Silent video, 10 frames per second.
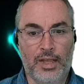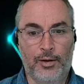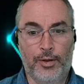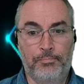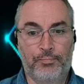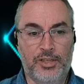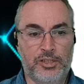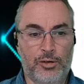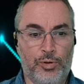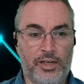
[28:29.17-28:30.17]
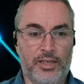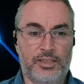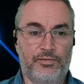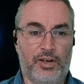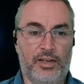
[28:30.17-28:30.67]
Anyway, Subway
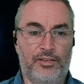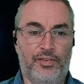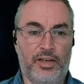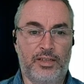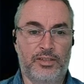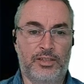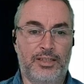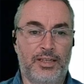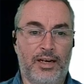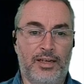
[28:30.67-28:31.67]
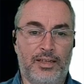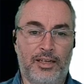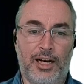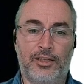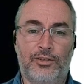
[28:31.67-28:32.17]
has invited fans to dine in
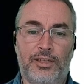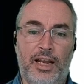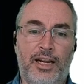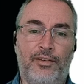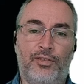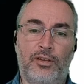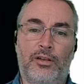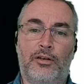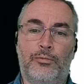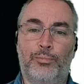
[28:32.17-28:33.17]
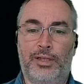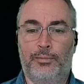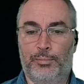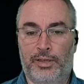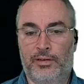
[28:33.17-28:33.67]
a 180-foot-long
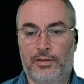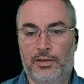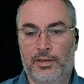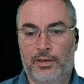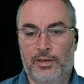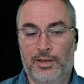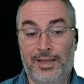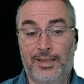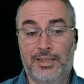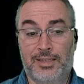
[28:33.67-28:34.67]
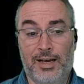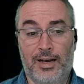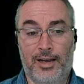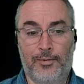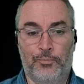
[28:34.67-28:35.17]
blimp in the
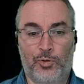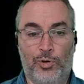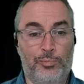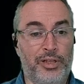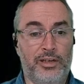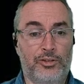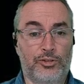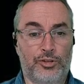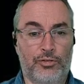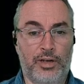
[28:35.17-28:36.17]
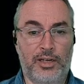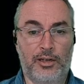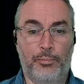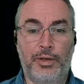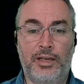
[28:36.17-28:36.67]
sky, while planters
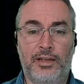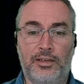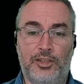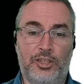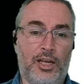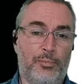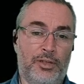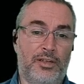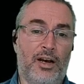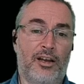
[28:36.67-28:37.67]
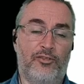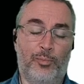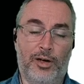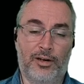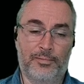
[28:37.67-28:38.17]
created a peanut-shaped dive
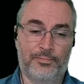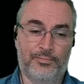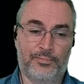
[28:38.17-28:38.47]
bar.